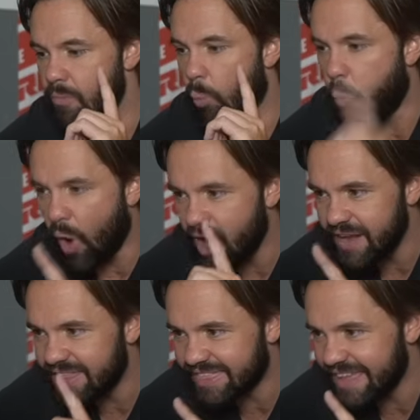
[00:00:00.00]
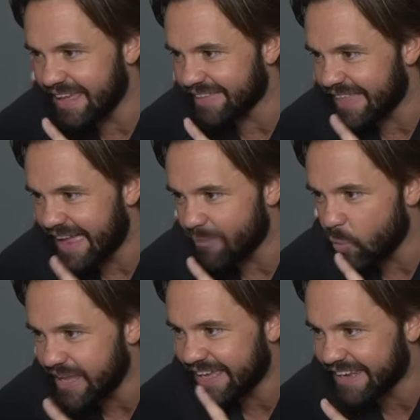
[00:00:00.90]
One thing that
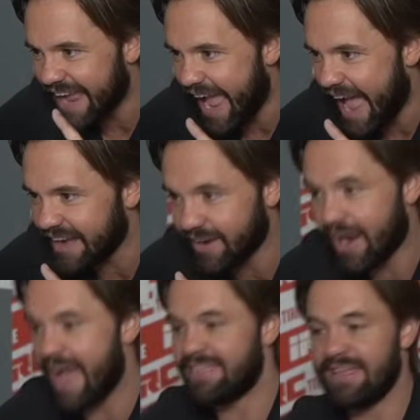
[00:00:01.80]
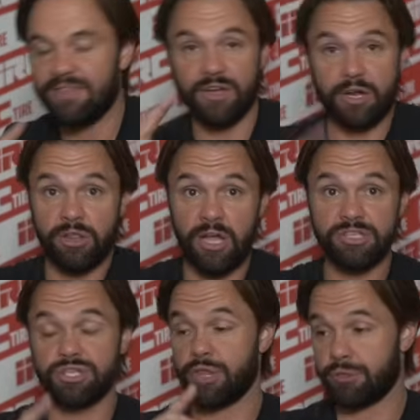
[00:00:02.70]
we can add here, I think the
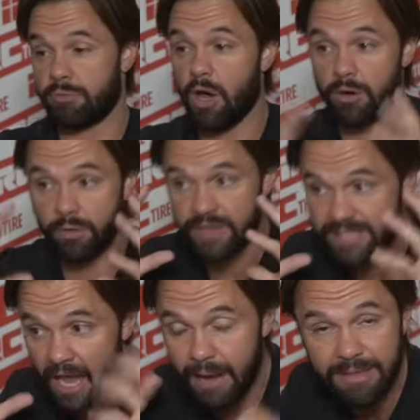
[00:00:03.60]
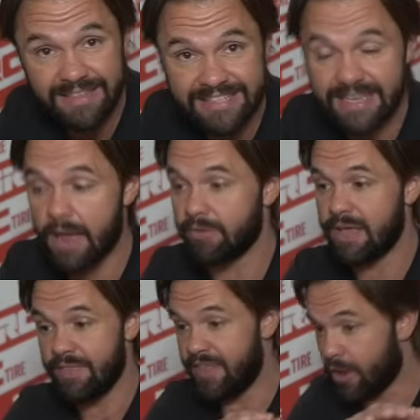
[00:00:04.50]
clutch, the throttle, the timing, the sound,
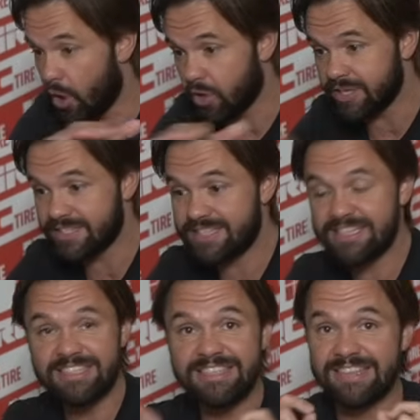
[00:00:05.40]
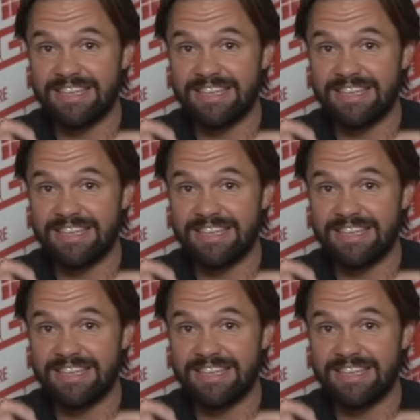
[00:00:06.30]
they're all consistent.